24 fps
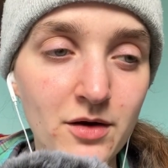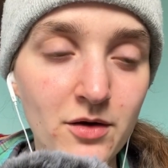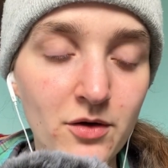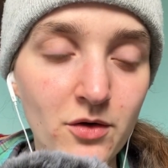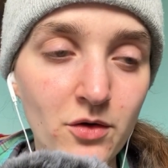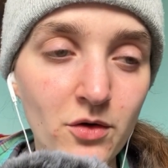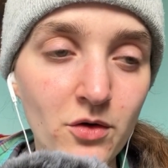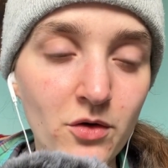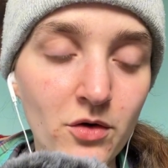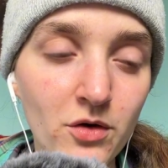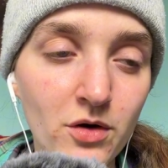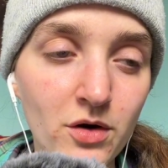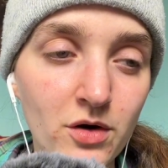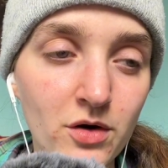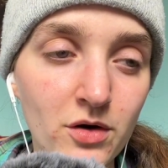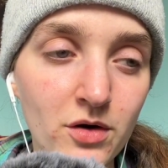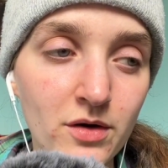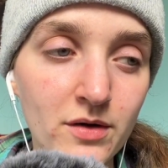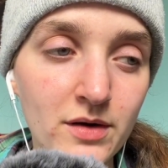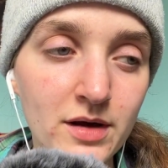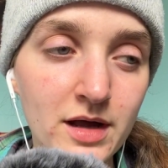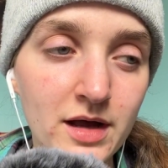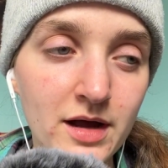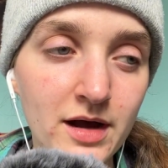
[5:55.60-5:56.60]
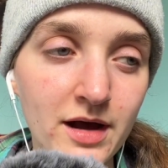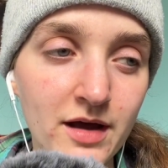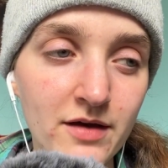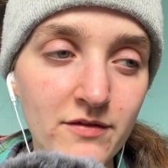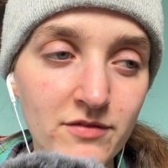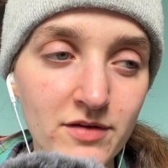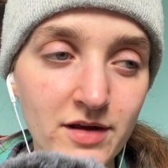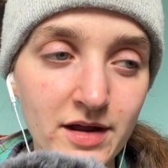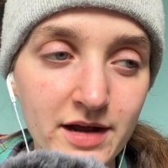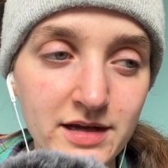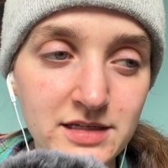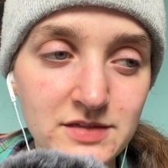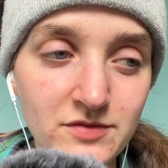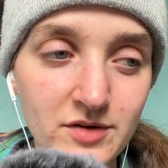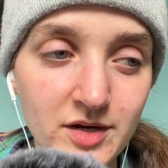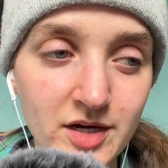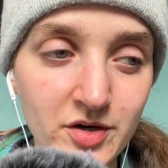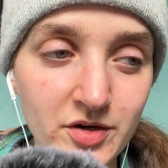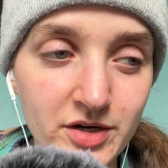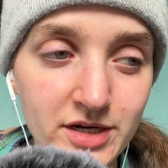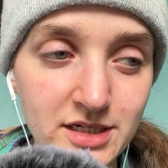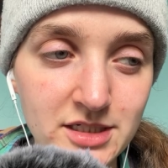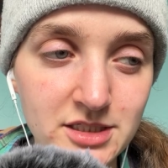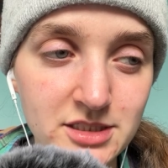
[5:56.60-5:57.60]
Or I feel like it's very
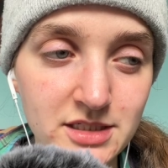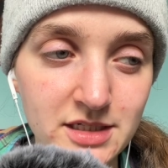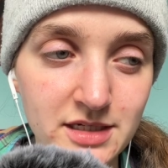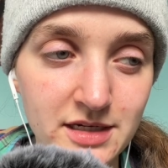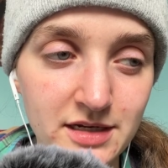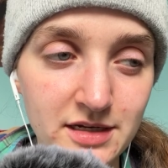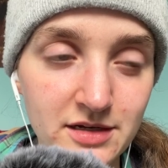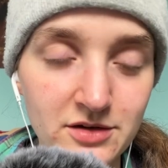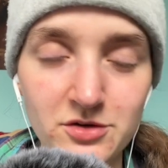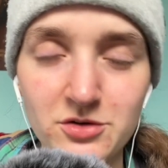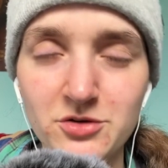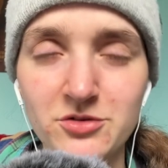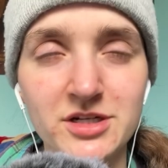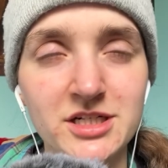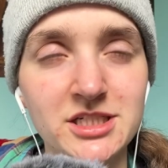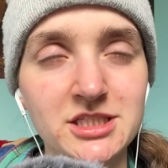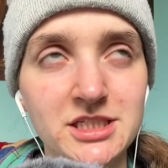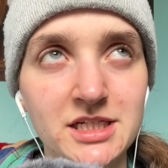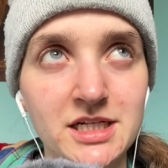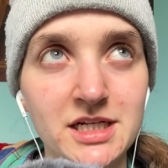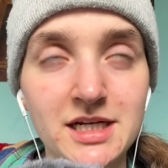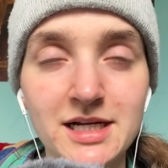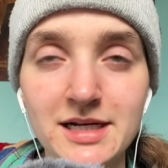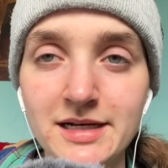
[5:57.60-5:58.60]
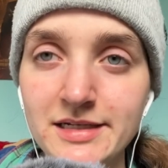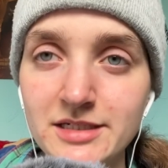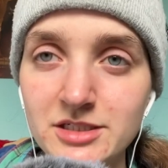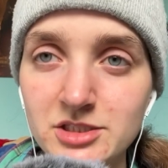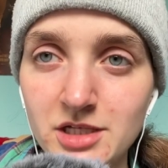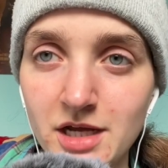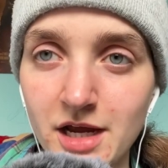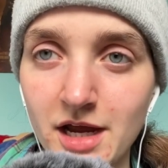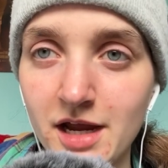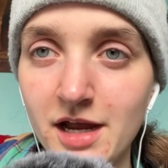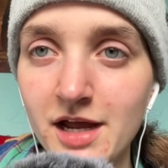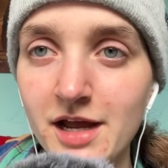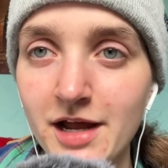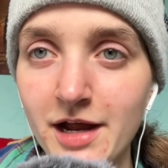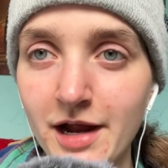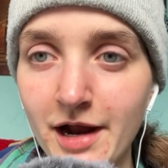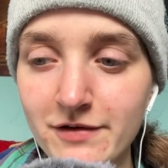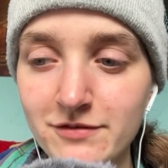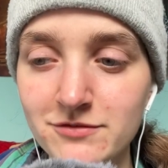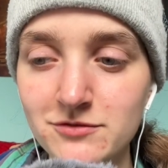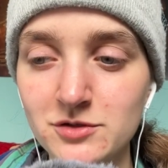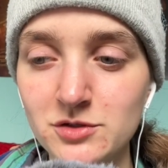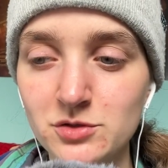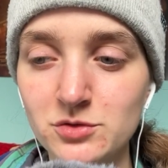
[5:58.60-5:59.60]
cliche.
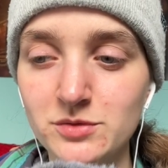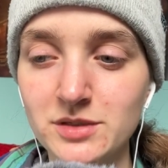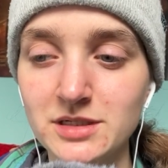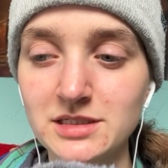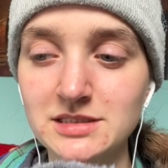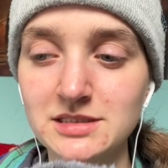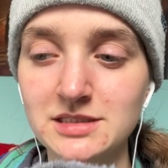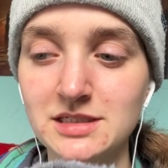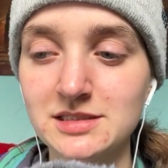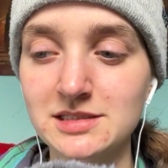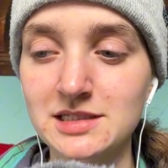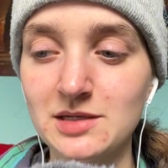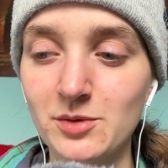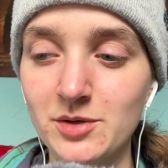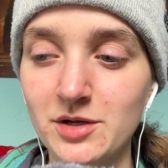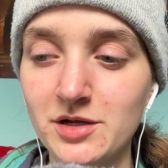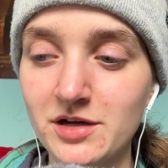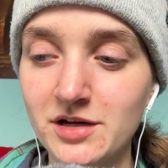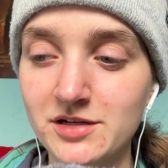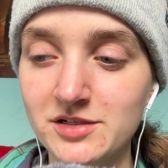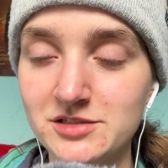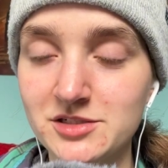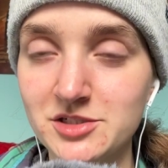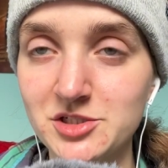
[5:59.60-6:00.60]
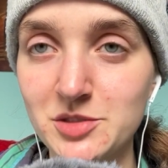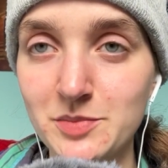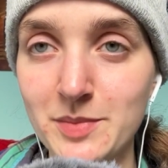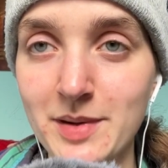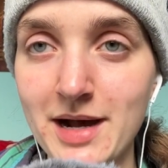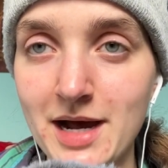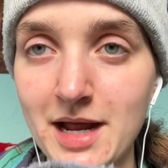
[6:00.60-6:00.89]
Everyone always says they want to go to Japan.